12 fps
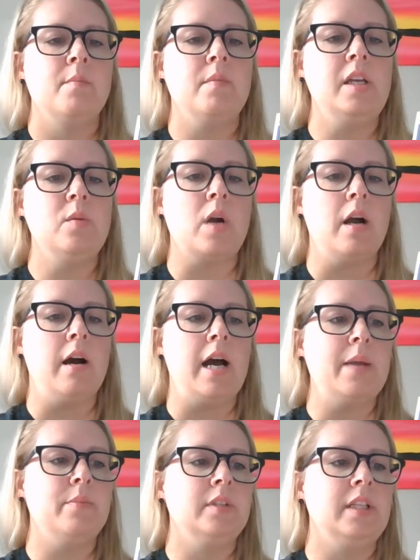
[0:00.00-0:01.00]
Meanwhile,
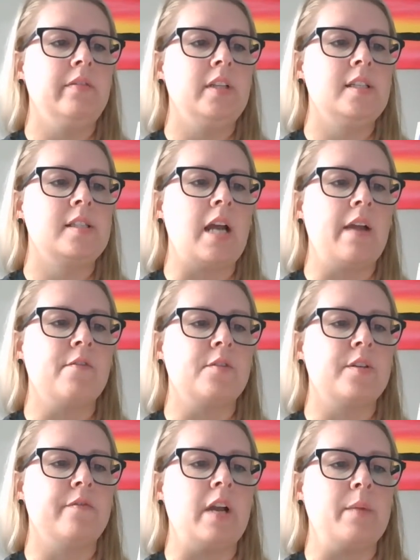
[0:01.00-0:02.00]
I believe it is time
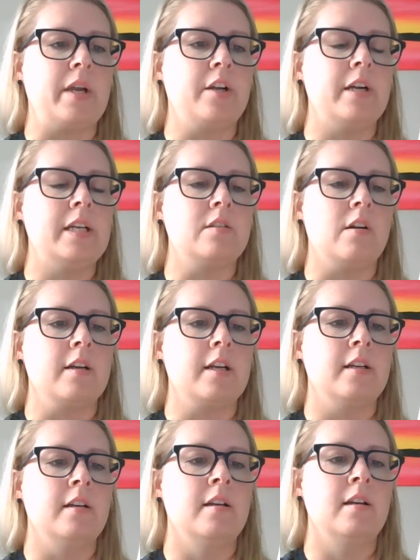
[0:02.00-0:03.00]
to find my granddaughter.